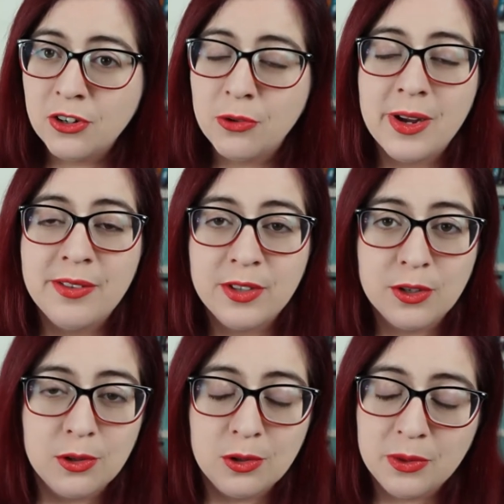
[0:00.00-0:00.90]
around The
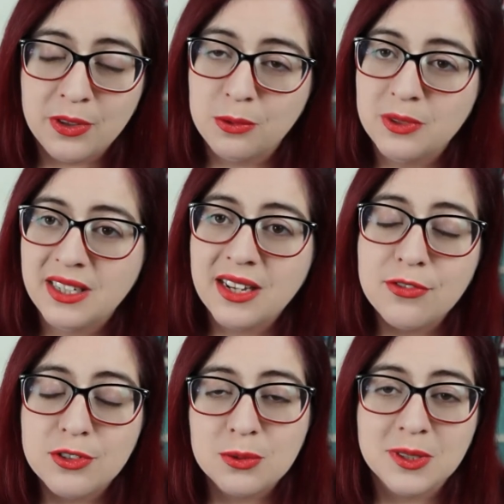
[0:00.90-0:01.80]
Girl with All the
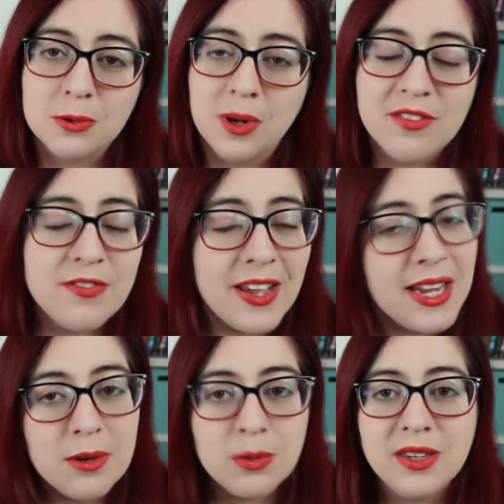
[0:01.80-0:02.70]
Gifts was quite
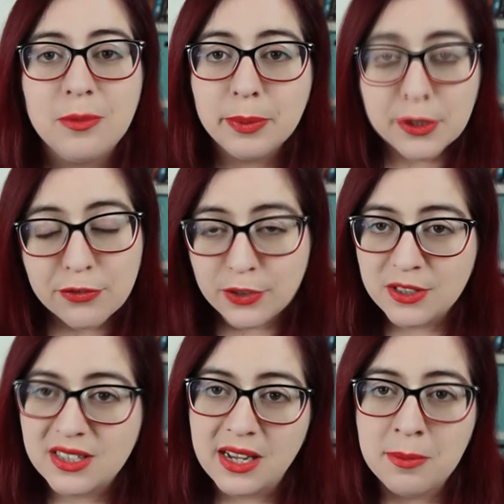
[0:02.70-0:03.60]
vague when the book
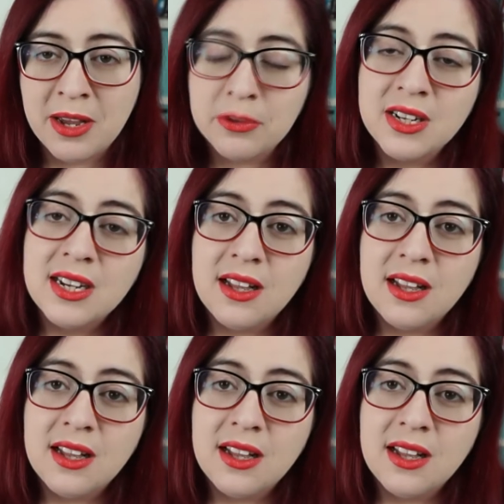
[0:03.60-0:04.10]
first came out,